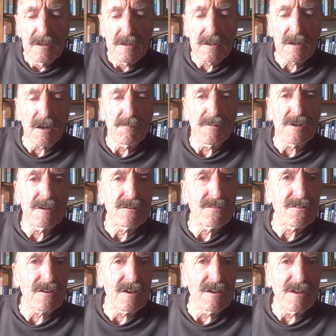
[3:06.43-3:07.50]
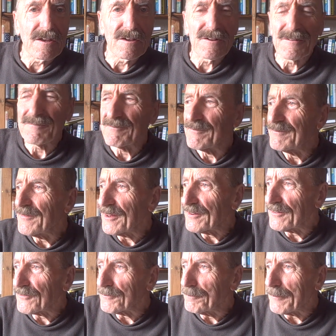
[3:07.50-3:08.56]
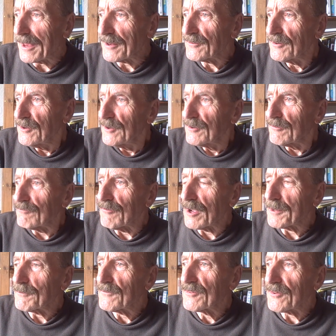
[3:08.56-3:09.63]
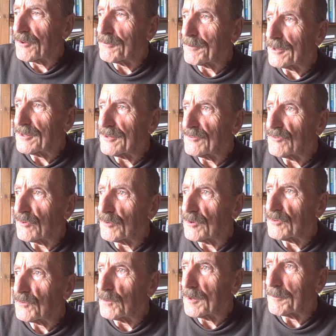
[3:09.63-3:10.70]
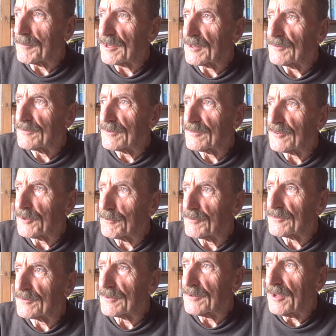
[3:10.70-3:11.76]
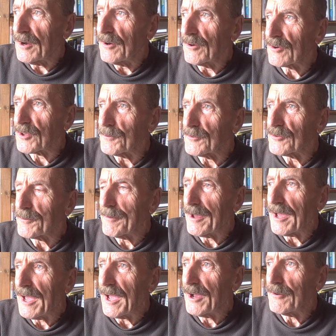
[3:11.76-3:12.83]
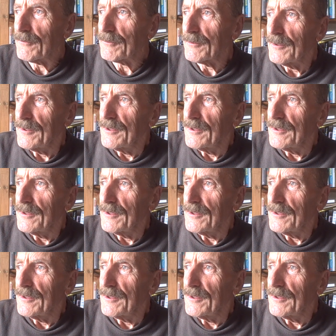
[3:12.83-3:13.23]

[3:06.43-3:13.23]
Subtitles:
Khmelnytsky and his men raped so many Jewish women that there was an argument about how